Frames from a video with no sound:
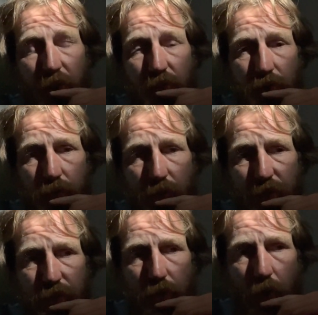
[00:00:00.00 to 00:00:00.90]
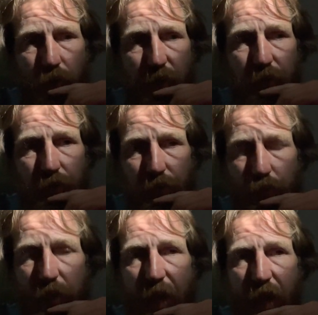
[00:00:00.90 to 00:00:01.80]
It's nearly
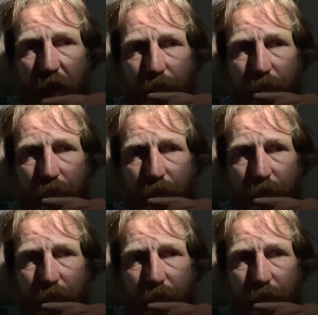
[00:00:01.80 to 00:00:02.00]
3.5